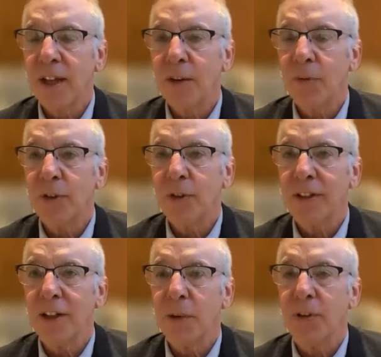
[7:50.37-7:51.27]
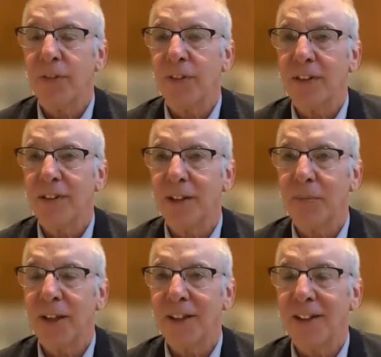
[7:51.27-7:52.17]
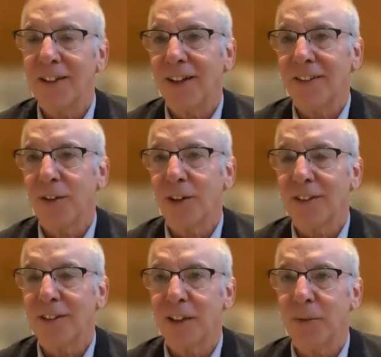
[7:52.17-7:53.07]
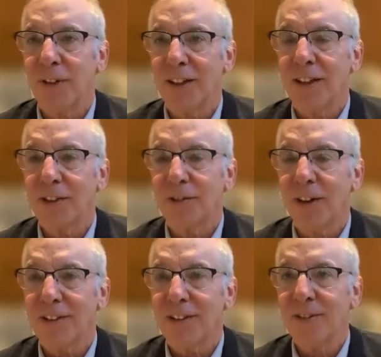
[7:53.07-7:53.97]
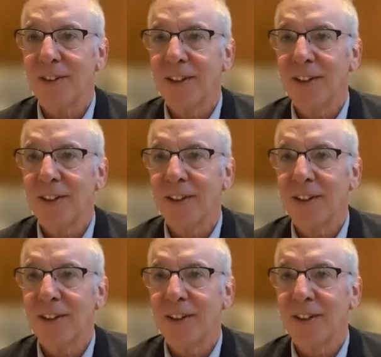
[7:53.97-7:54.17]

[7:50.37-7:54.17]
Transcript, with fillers: And we're doing a number of things that are making uh, the US somewhat less attractive.